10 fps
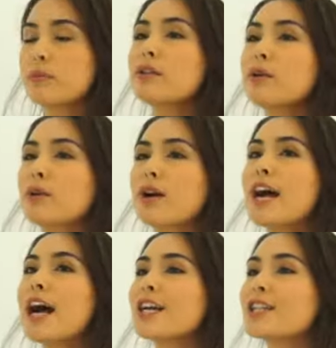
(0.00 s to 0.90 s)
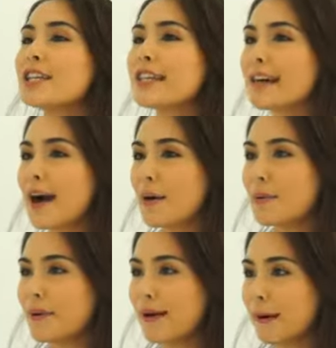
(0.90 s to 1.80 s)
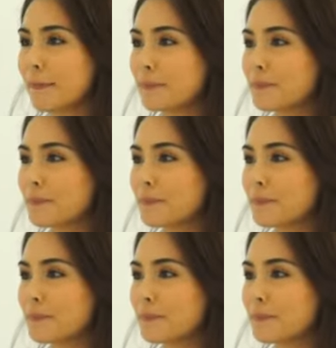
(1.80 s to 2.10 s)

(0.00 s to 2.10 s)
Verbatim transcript: Well, no, a Shinagawa